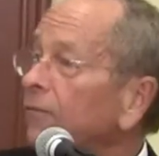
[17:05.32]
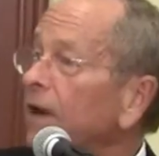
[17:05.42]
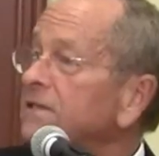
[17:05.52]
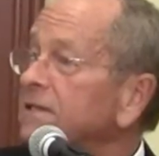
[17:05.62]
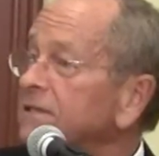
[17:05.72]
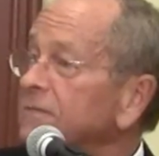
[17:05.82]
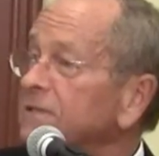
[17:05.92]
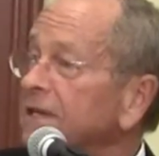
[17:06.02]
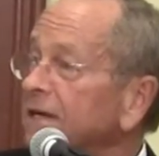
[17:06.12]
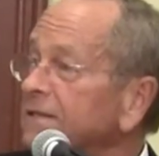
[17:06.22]
racism,
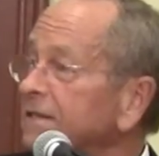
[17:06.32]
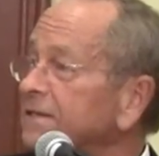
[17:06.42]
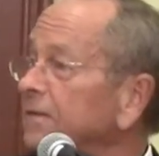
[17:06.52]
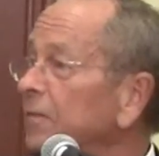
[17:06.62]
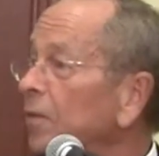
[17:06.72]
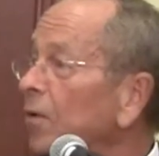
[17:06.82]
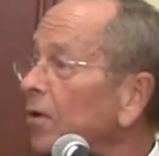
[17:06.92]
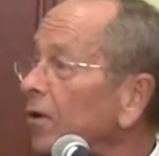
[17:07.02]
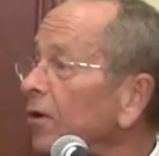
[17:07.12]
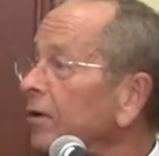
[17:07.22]
sexism,
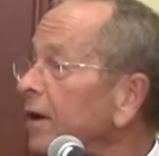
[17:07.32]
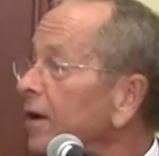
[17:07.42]
or,